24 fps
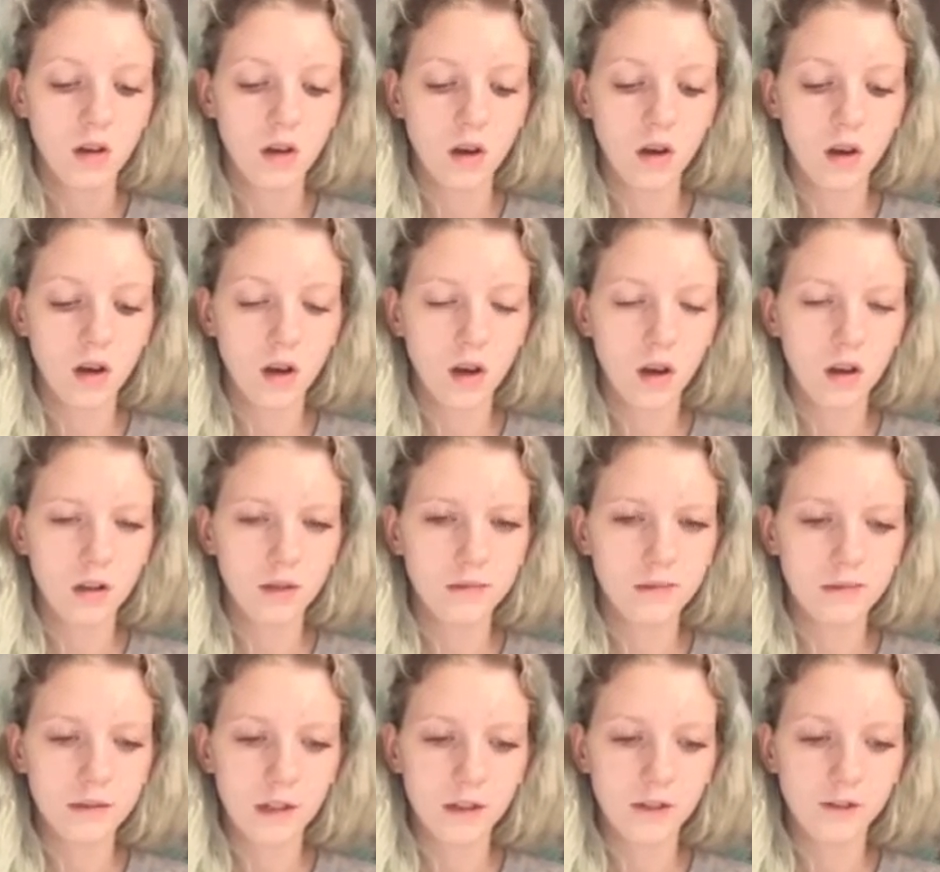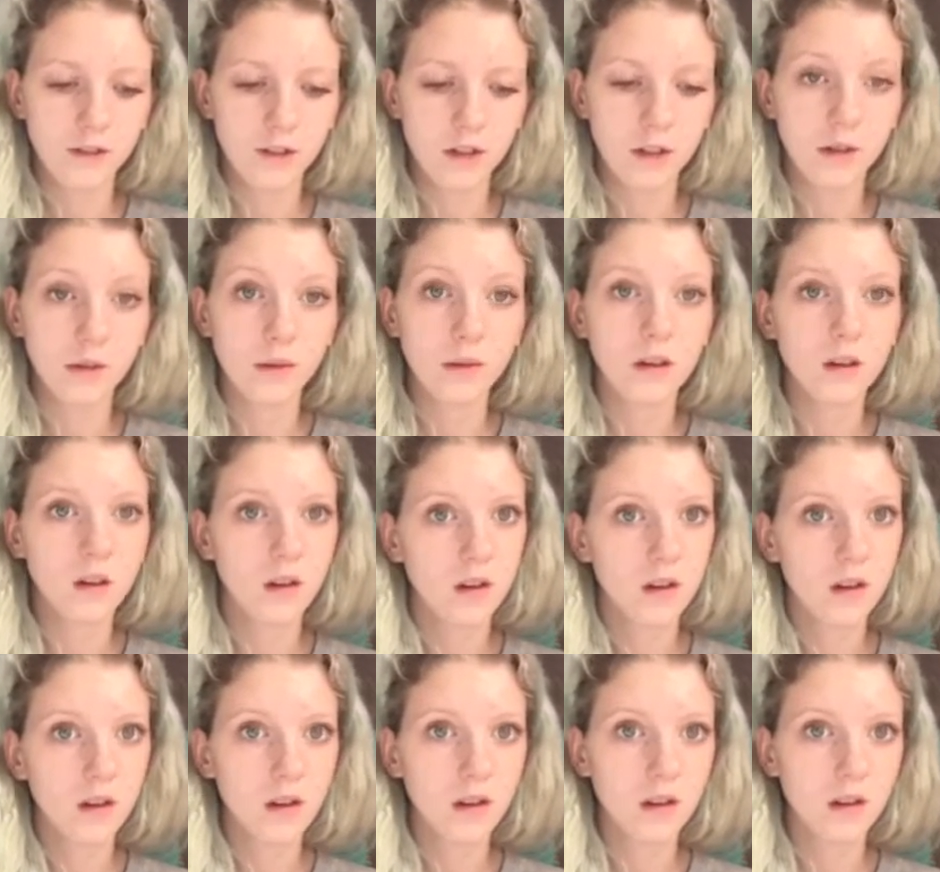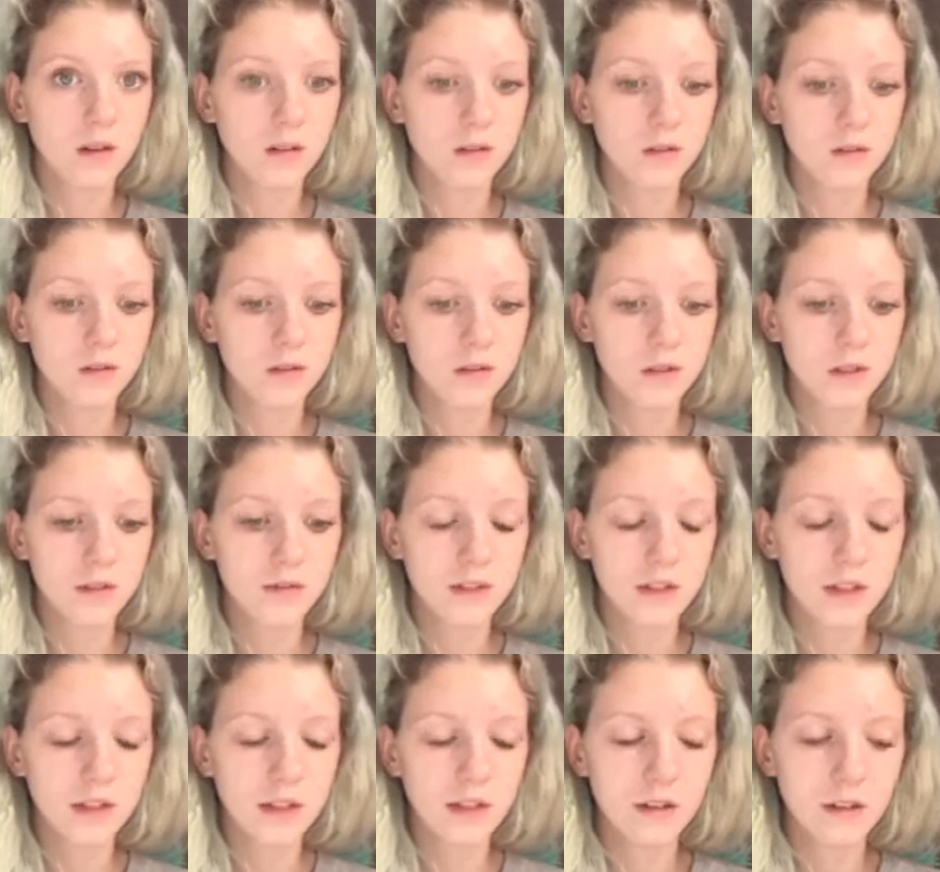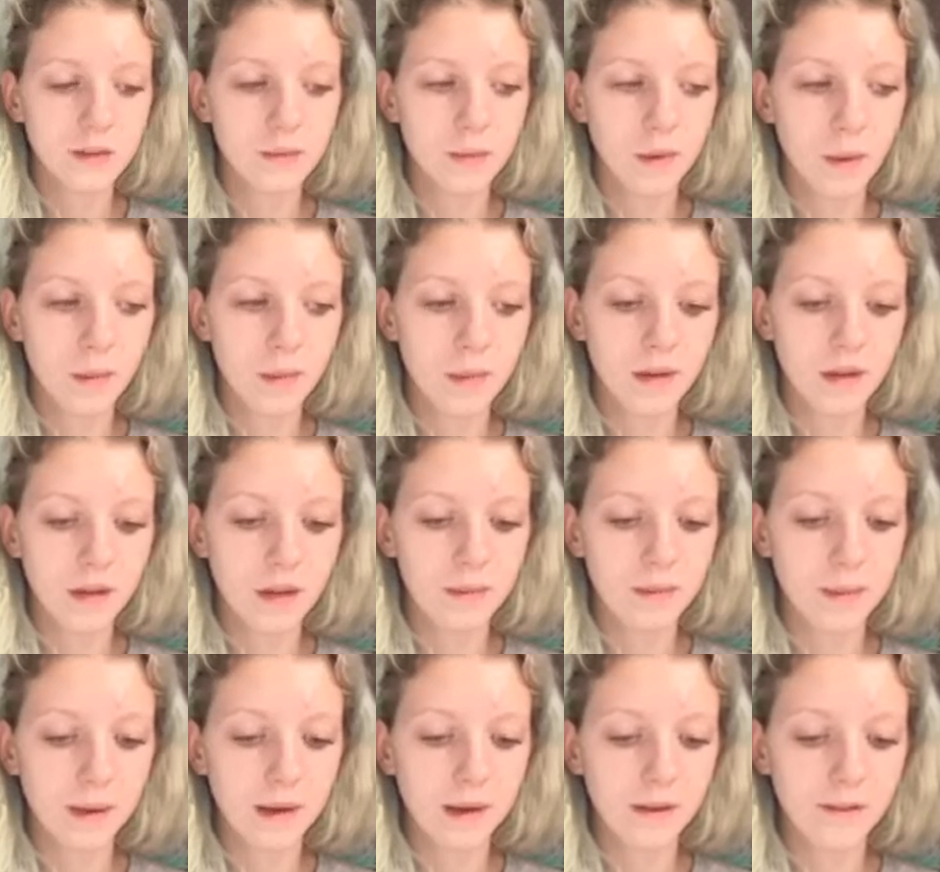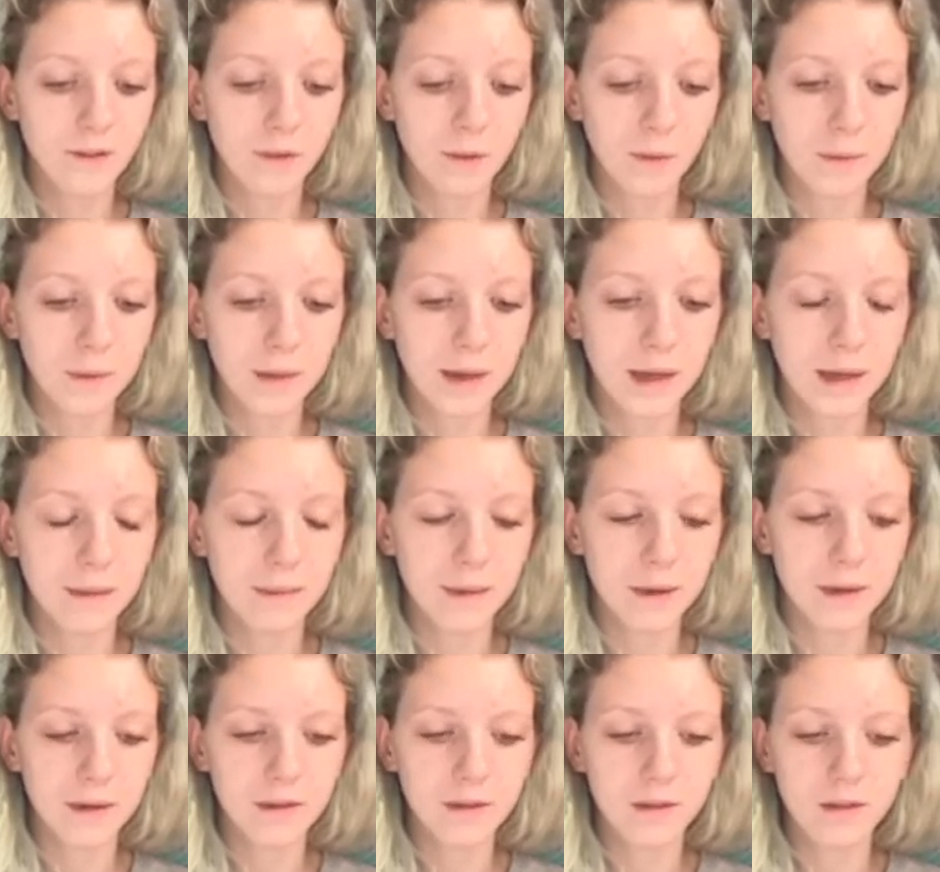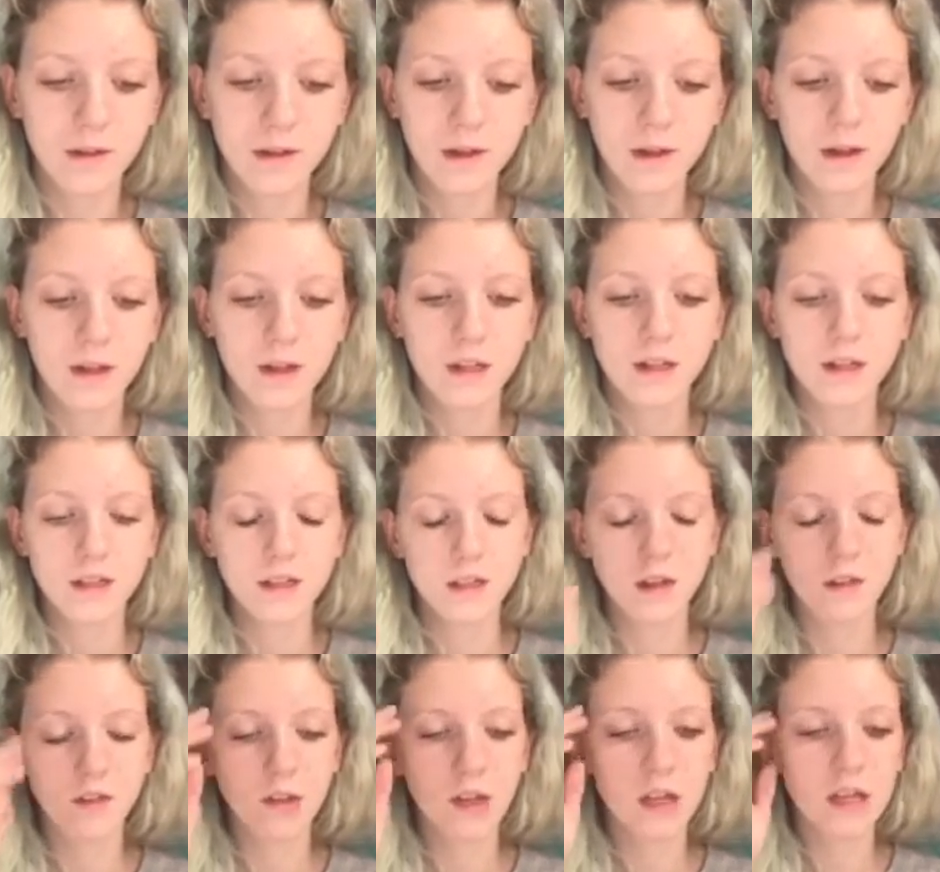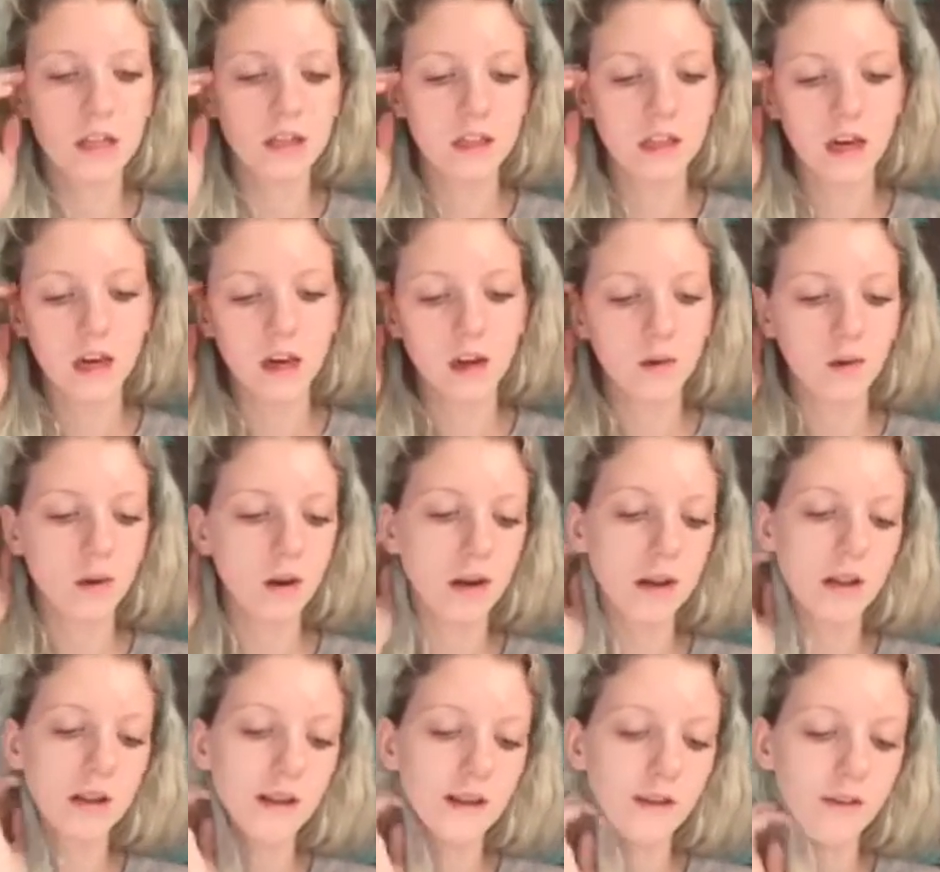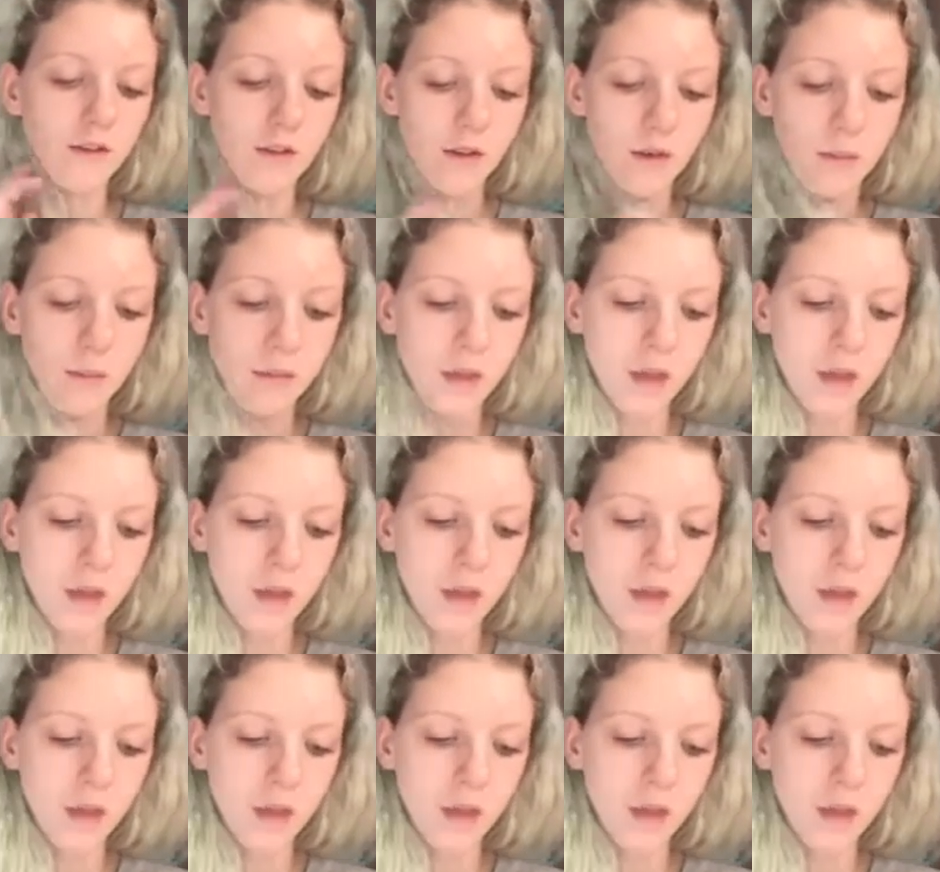a few intrusive details about me, like my full name and stuff like that, where I live.